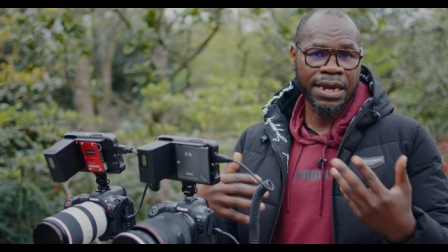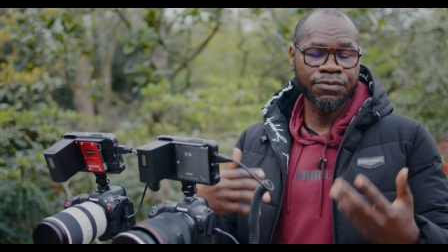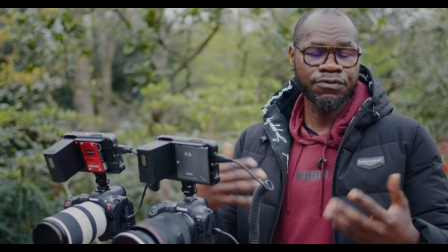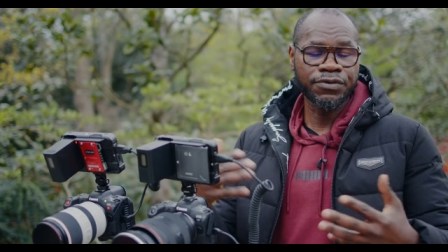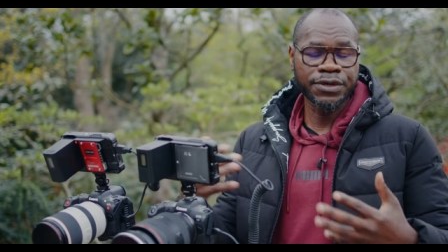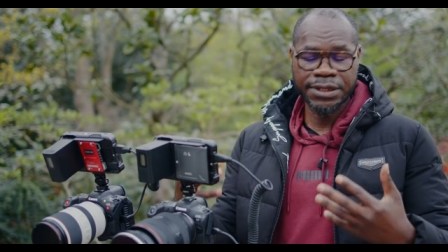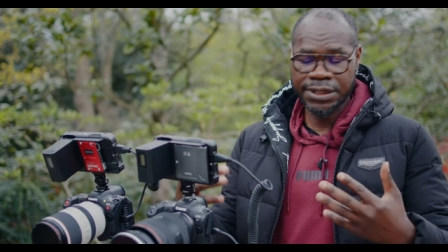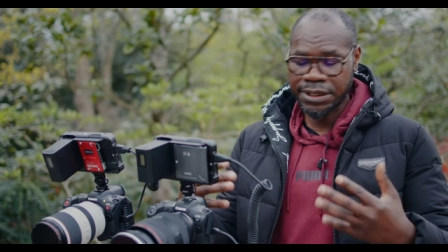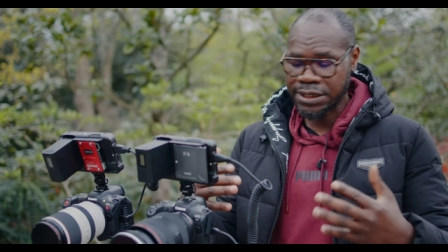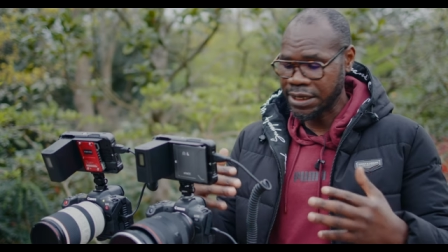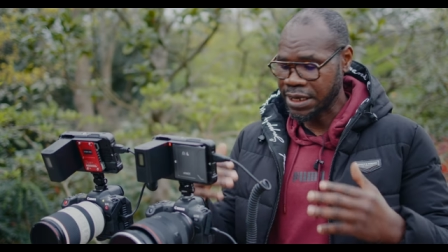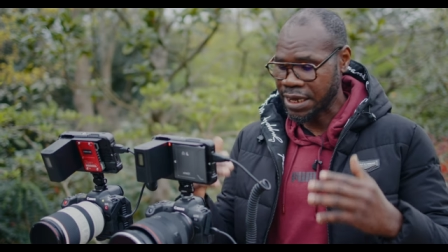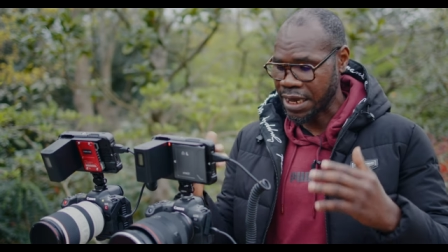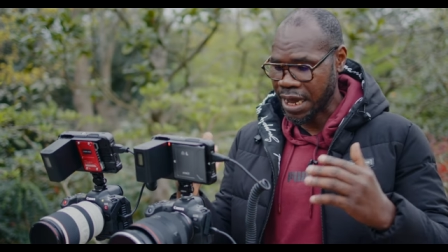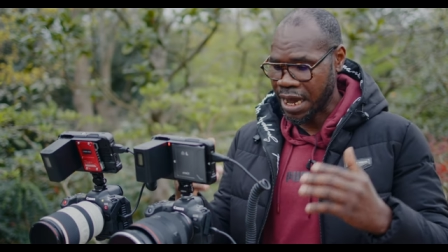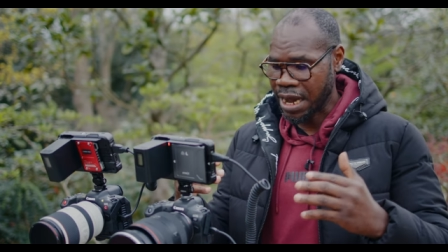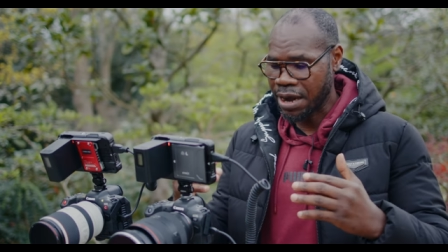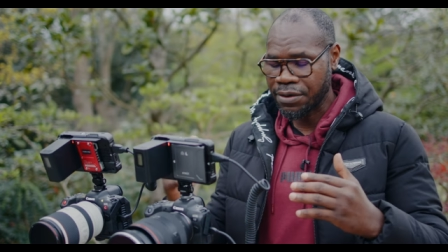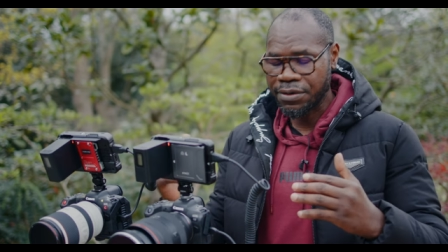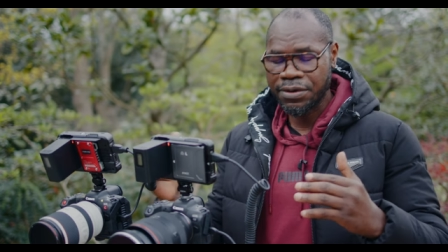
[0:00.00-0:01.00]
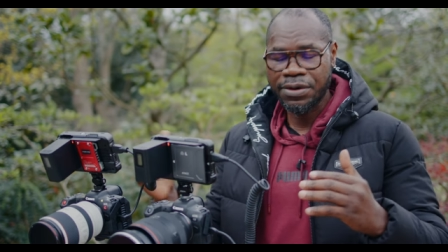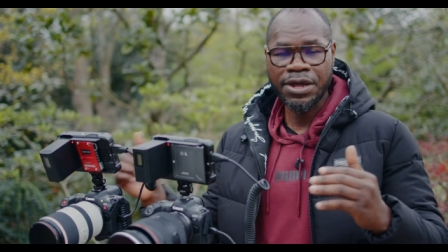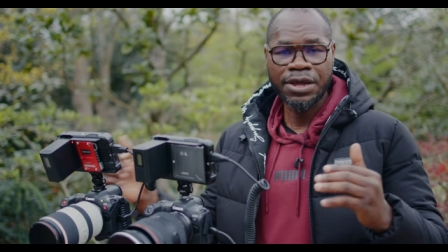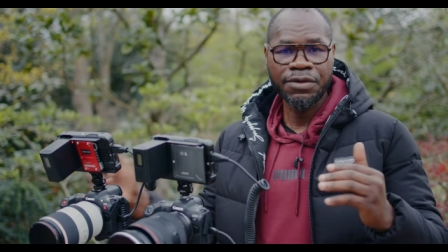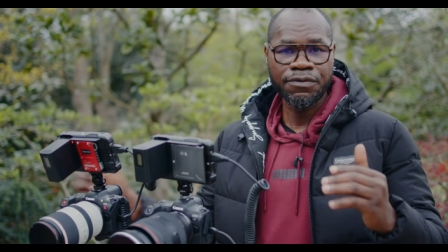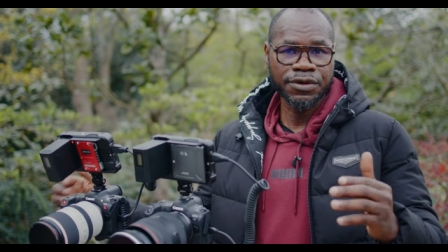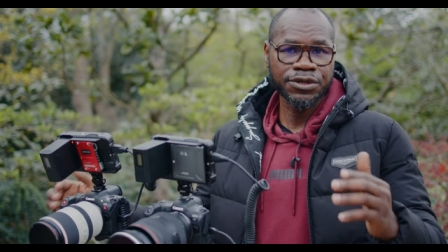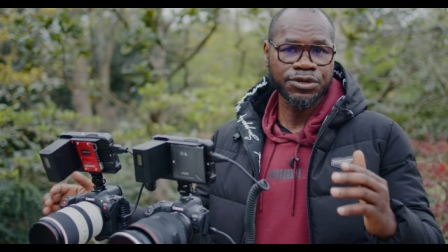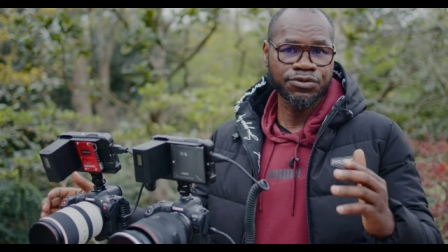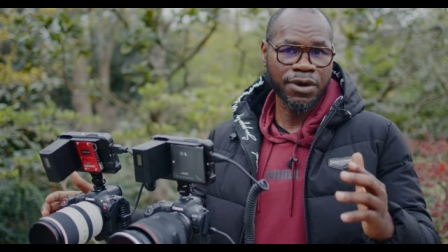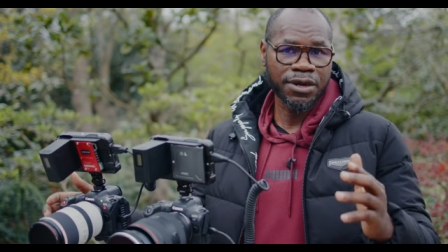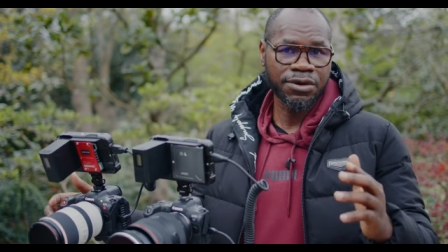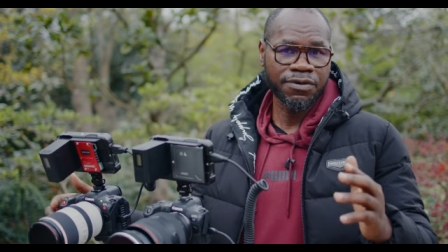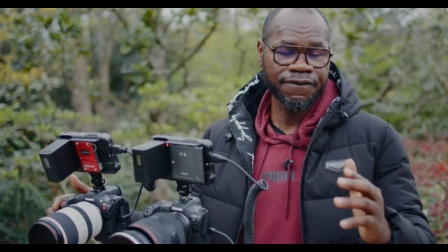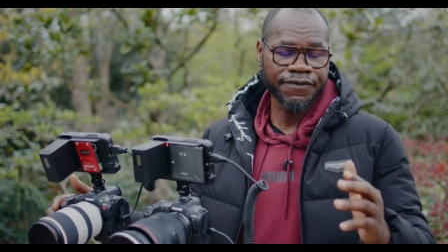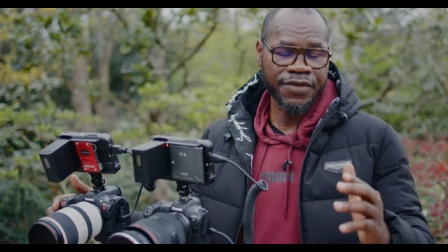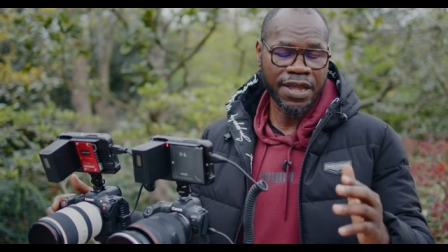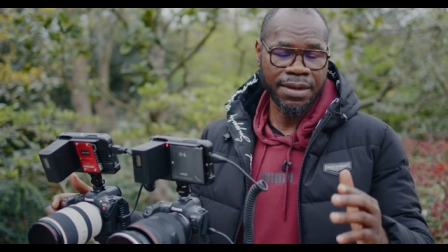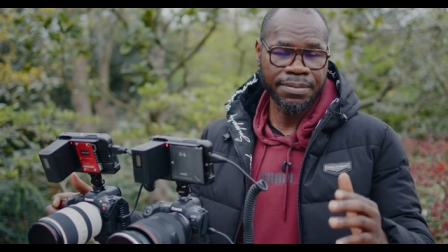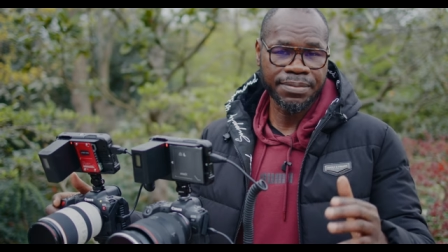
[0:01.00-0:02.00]
and we see how which one
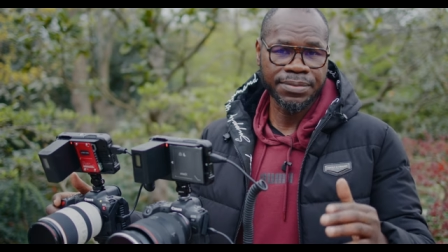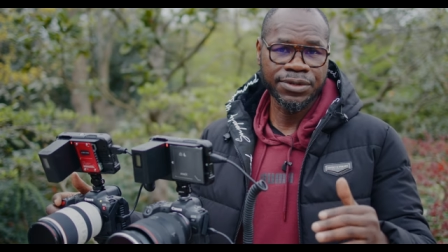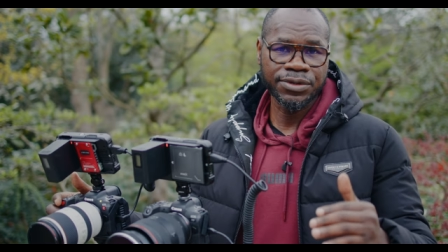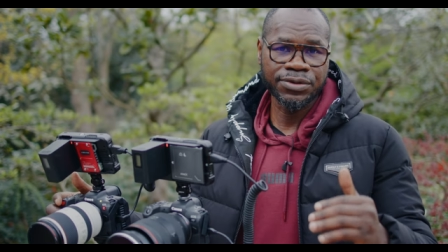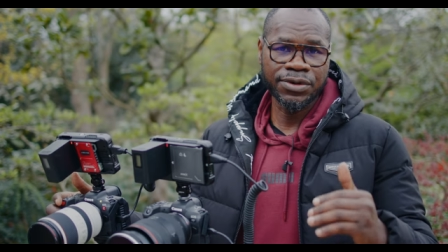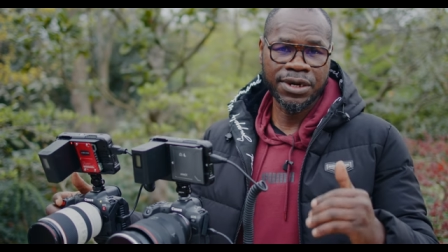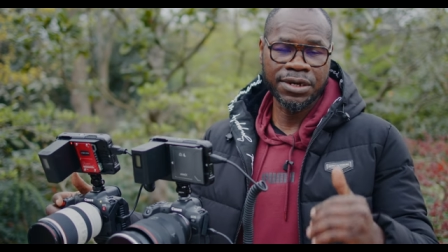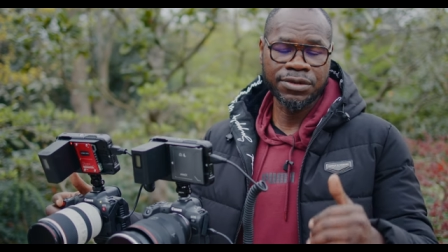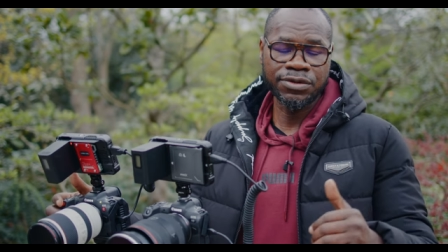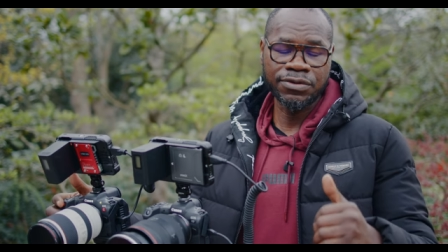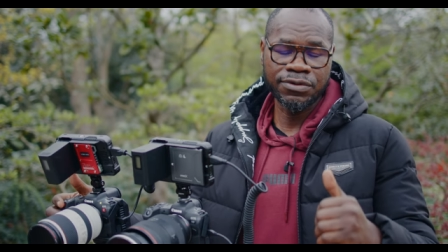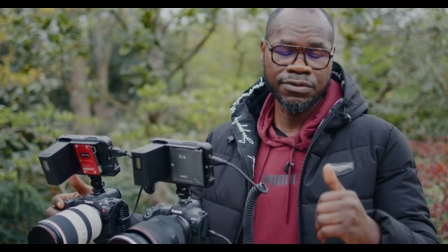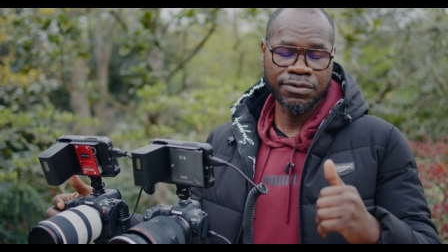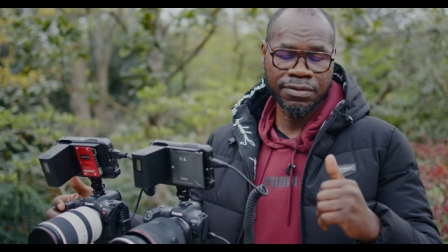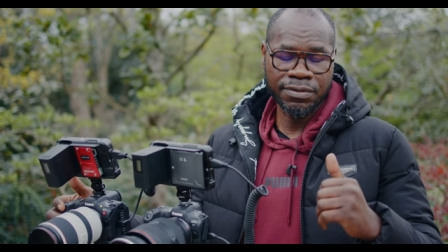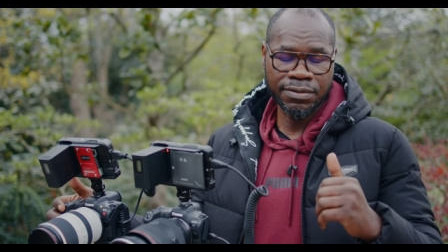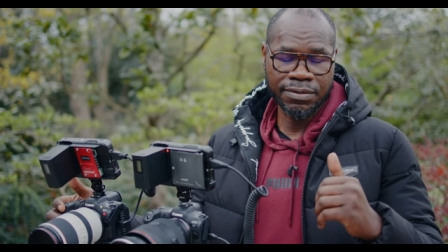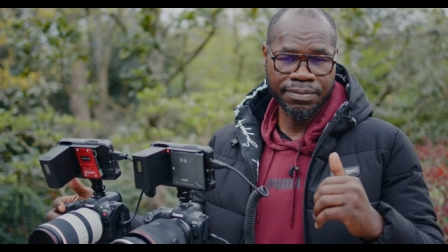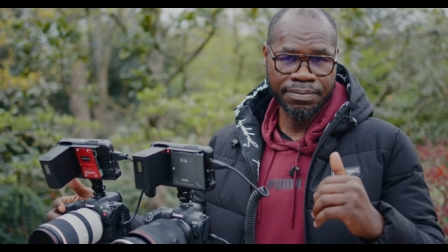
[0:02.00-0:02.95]
of them gonna do